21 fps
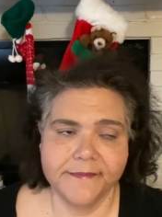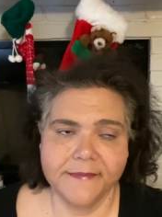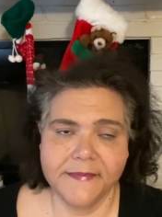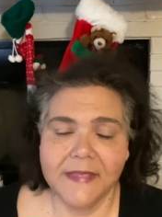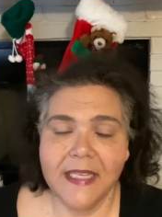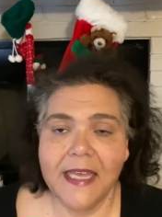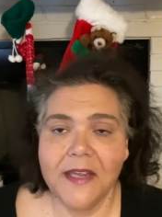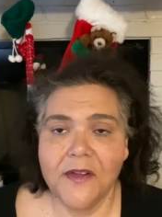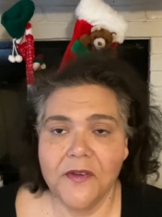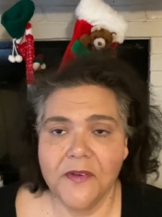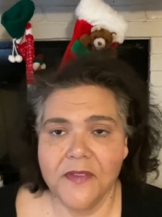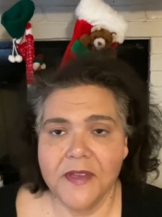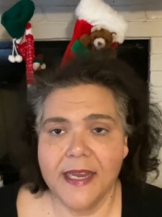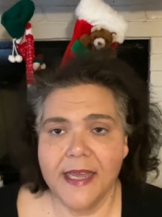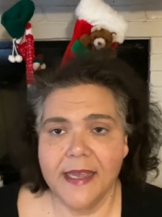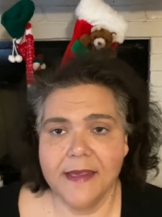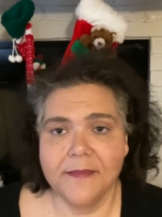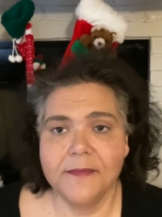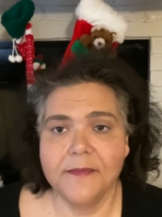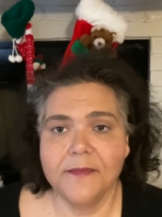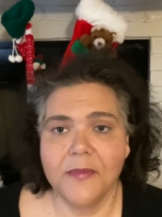later in the
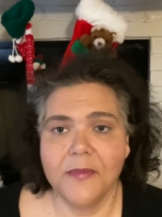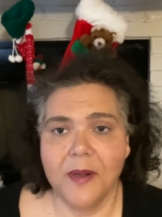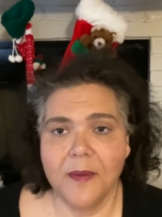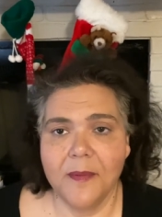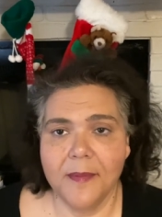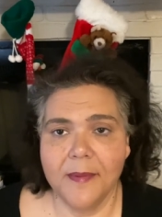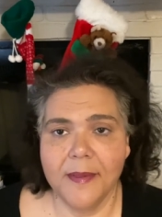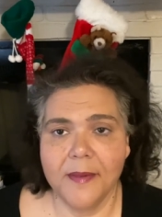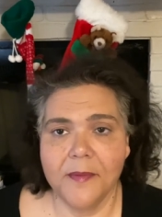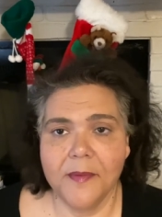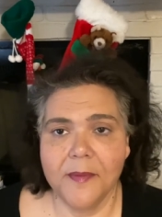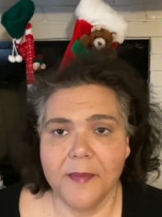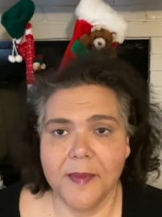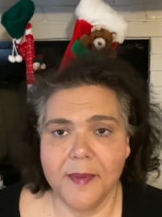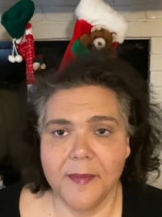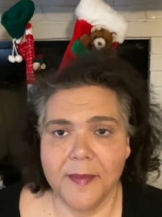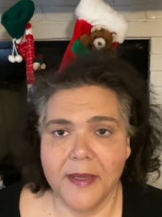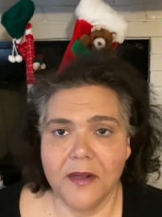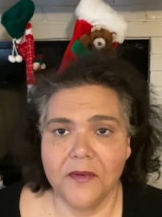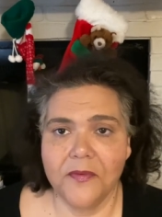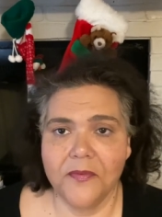day probably would be
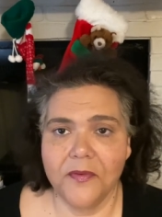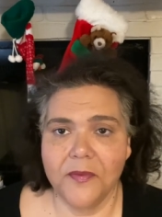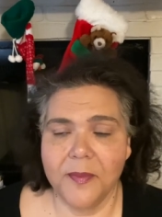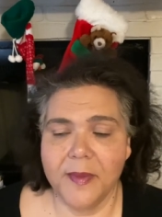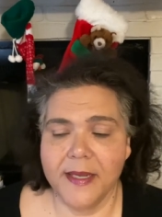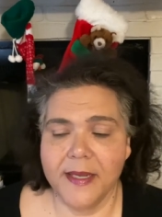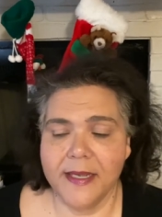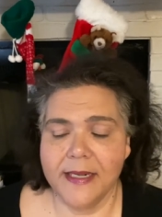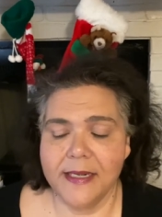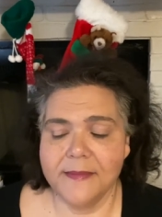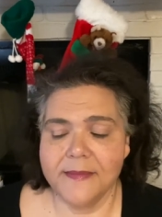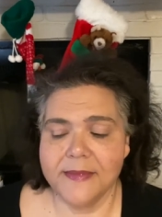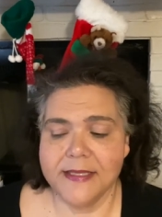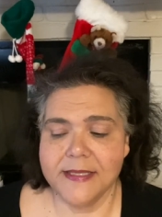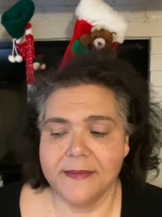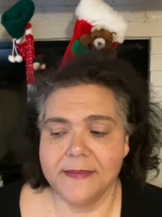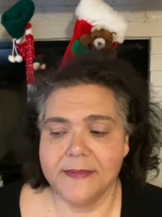better for picking up